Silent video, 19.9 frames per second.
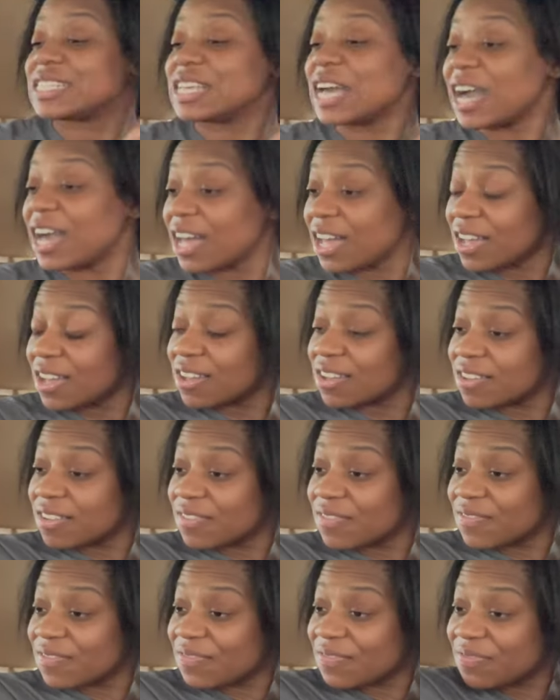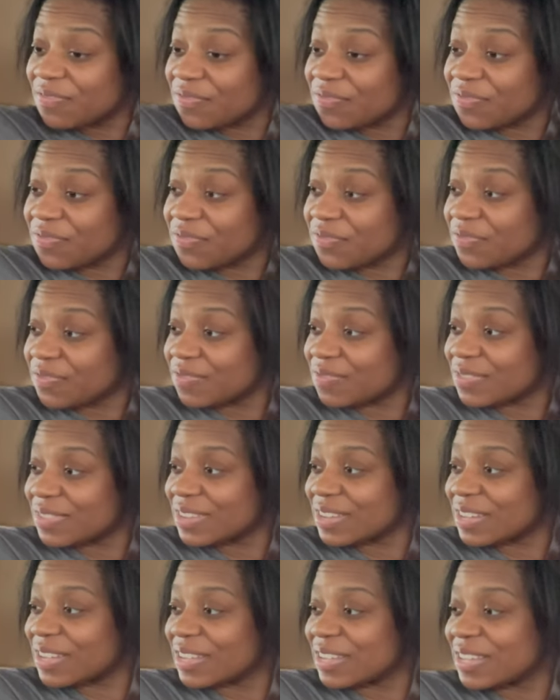Huh? I do brush my
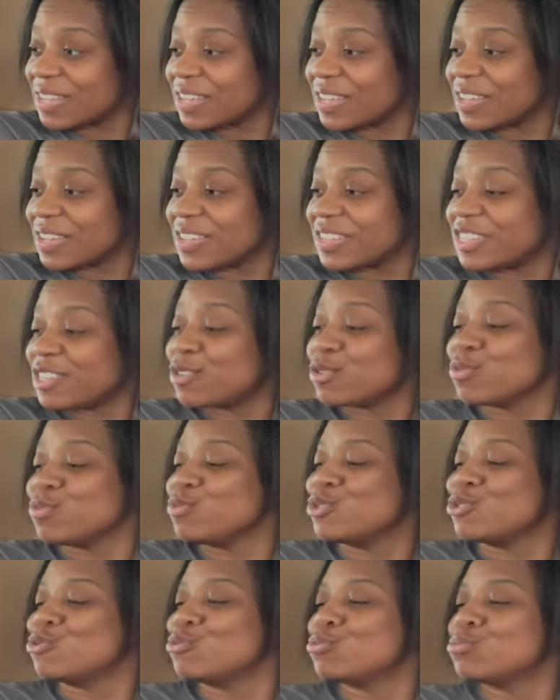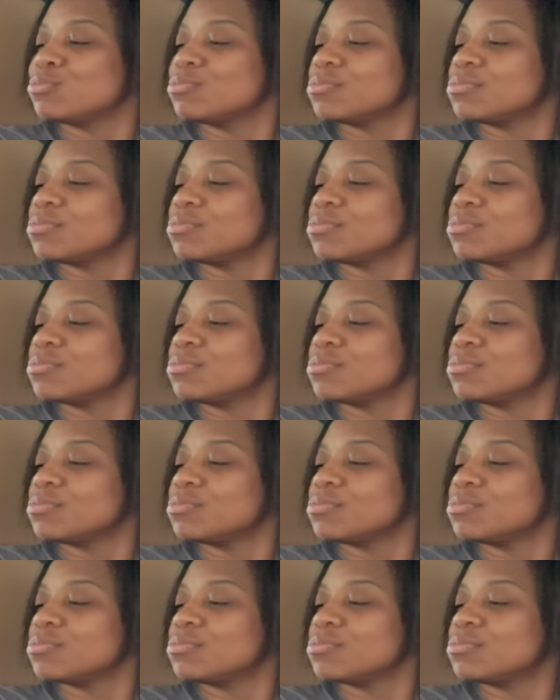teeth. No, you don't.